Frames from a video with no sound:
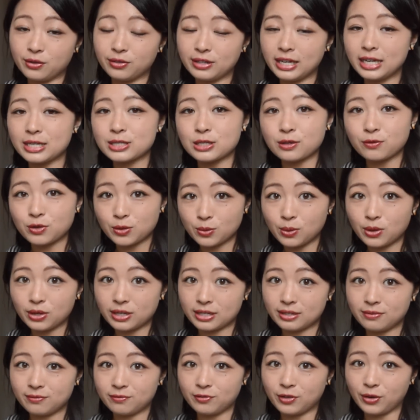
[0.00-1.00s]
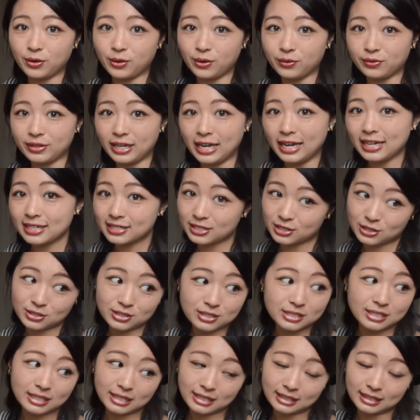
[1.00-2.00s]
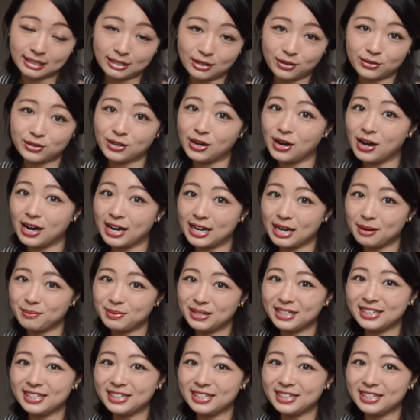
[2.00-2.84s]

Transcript: on that, so if you want info on that, just click on the eye up